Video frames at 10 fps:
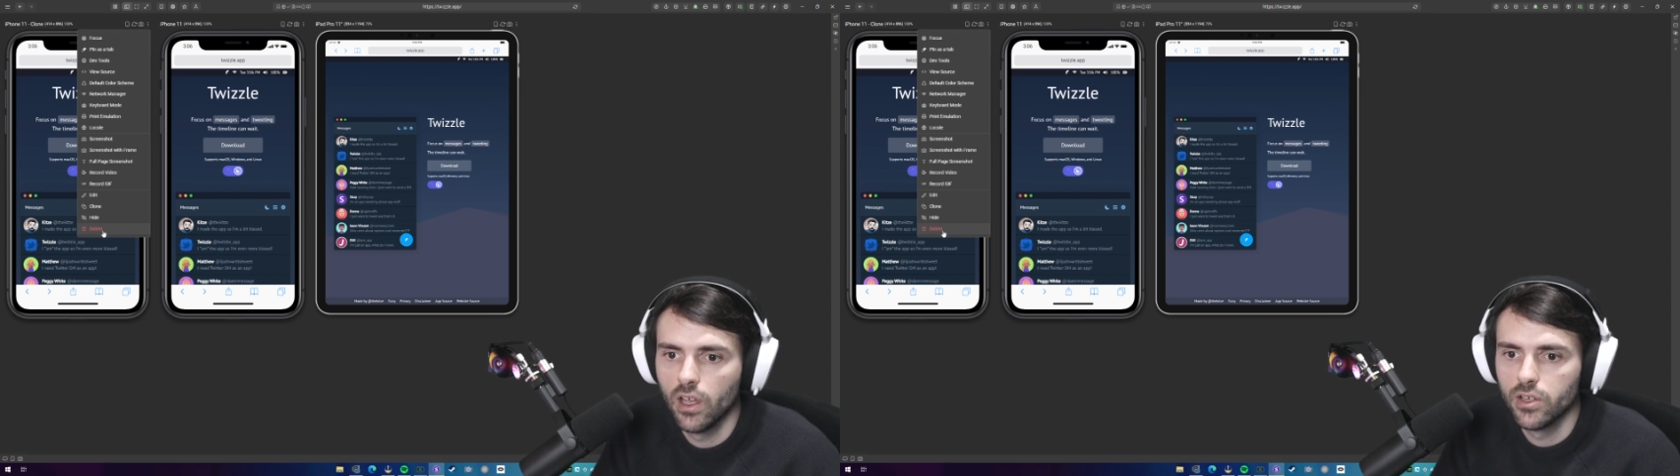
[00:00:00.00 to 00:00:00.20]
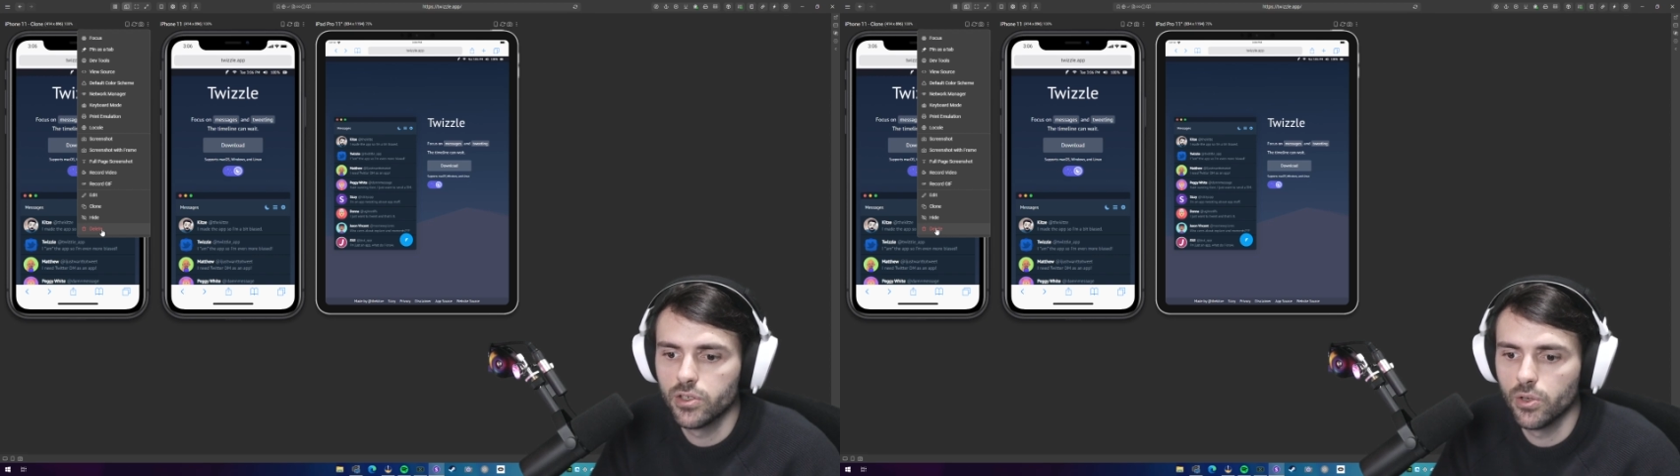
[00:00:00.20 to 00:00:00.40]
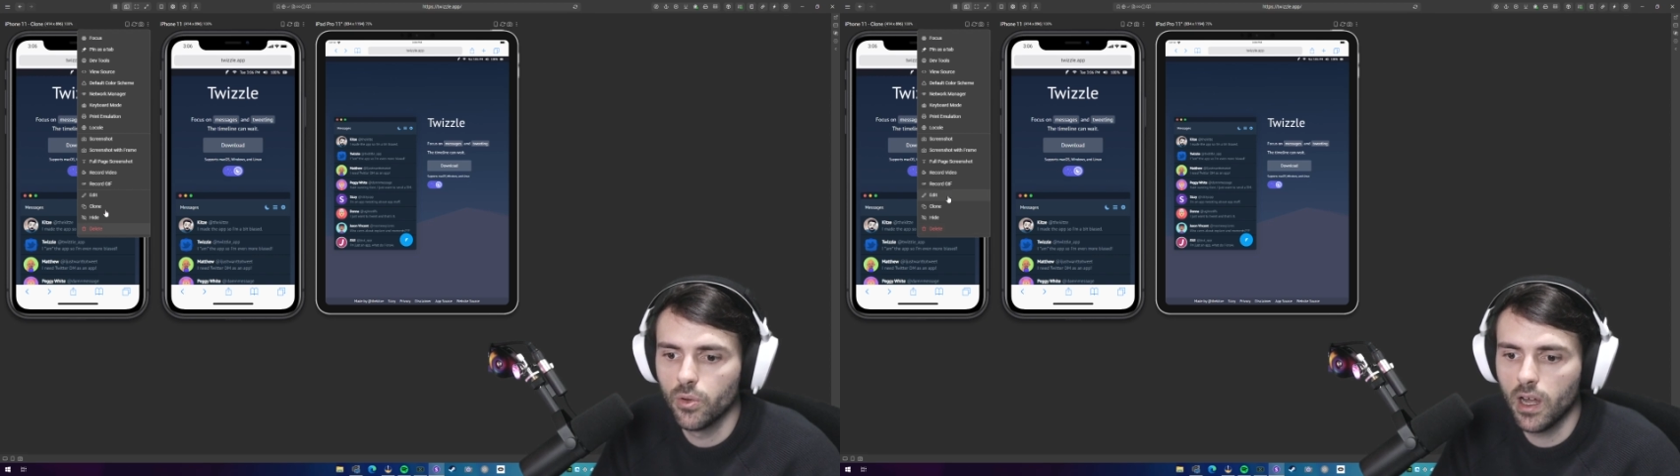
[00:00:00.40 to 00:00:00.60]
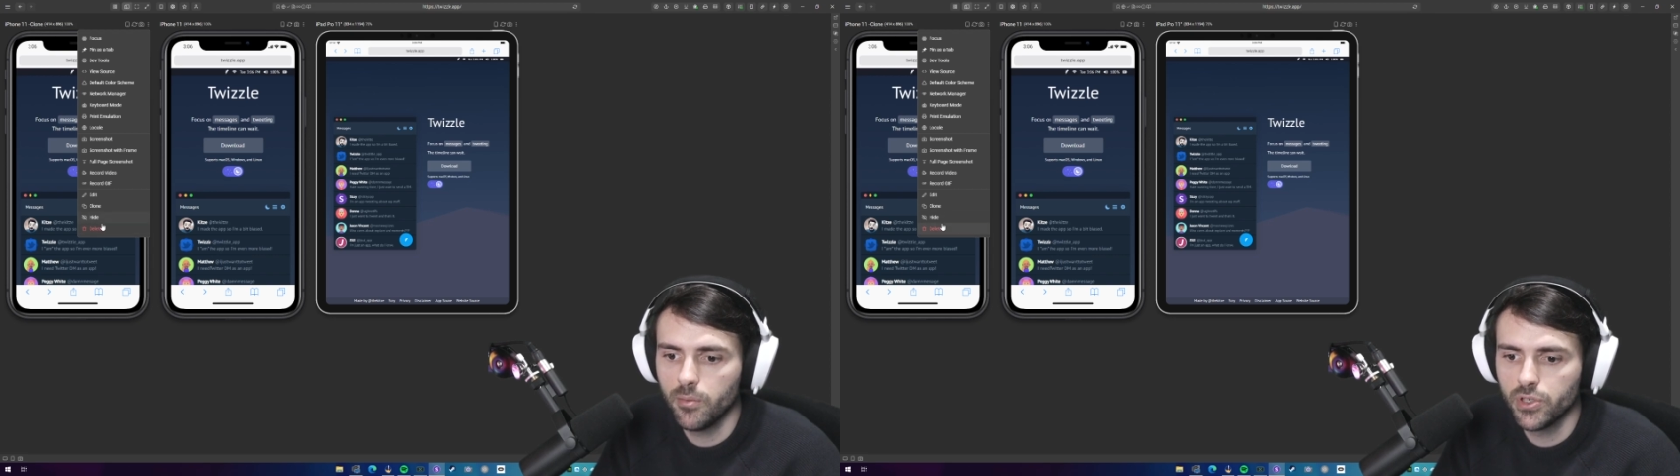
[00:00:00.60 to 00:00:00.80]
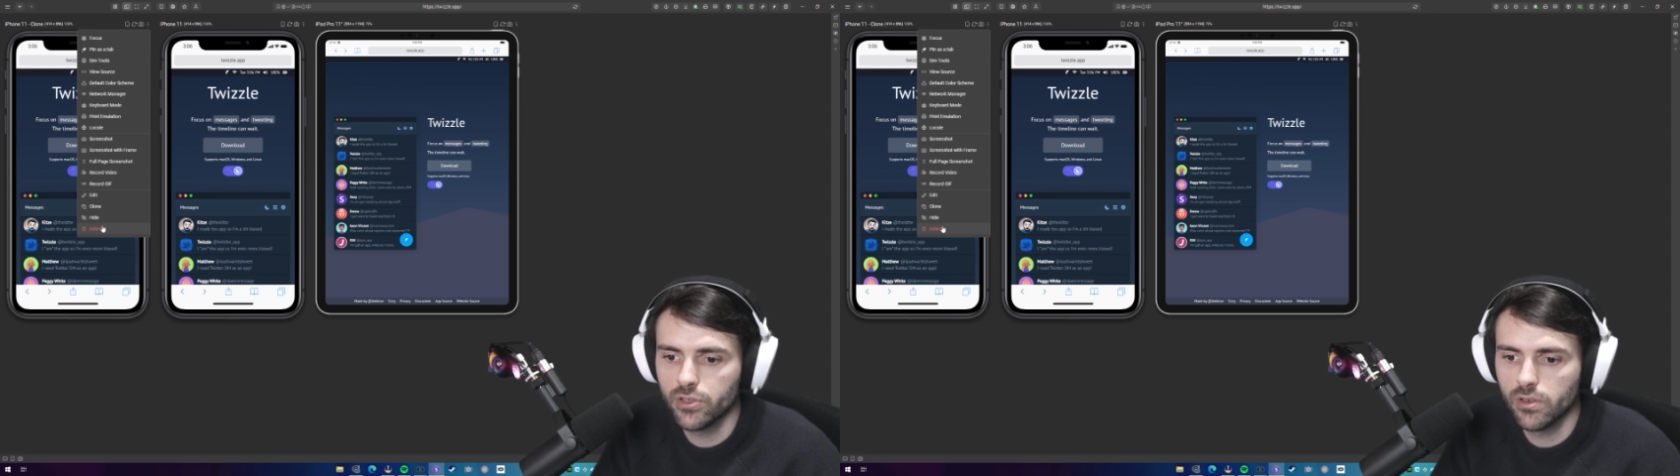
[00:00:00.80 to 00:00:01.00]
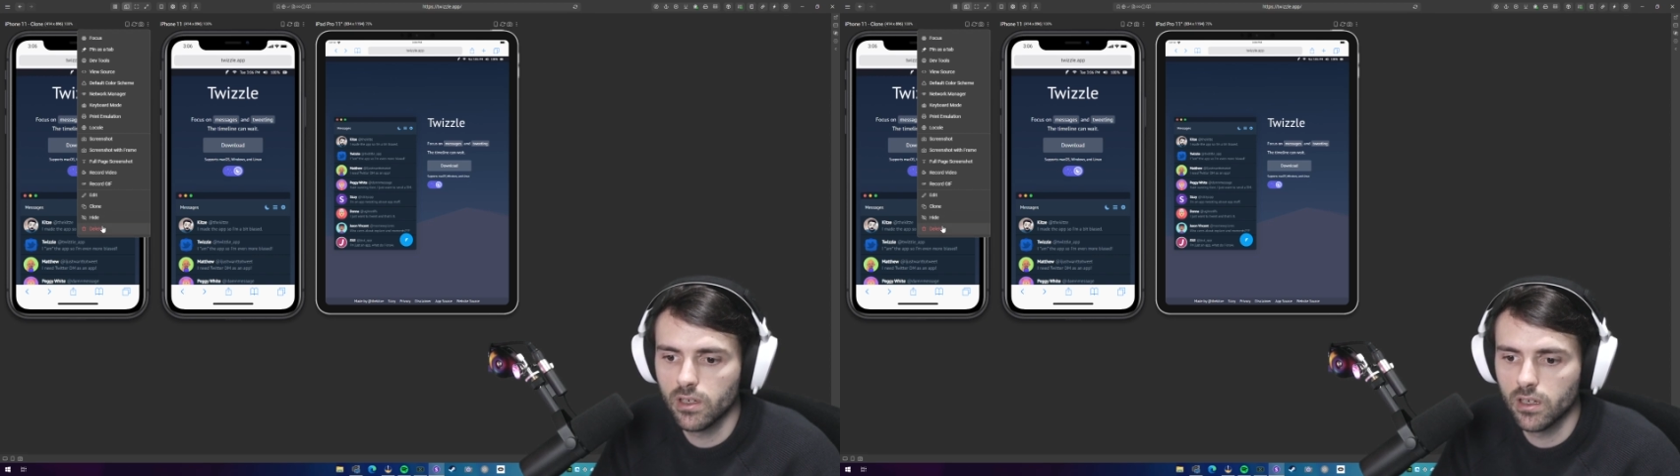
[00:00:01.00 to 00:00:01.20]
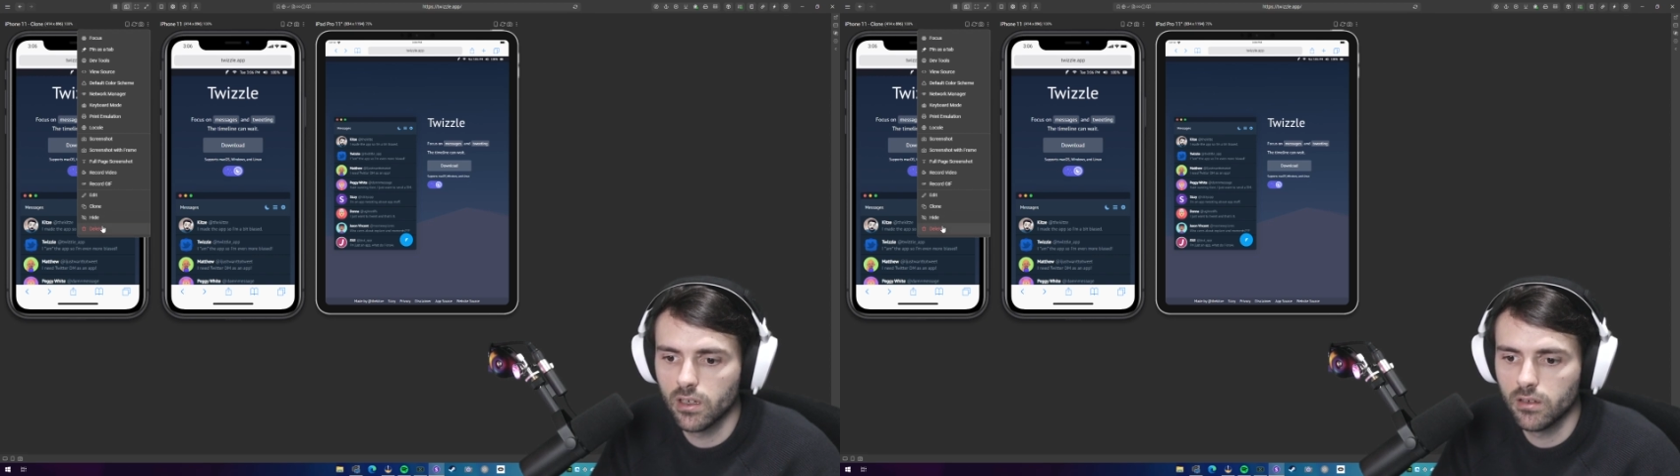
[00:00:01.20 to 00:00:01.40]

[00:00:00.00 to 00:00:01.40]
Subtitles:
So I'm just gonna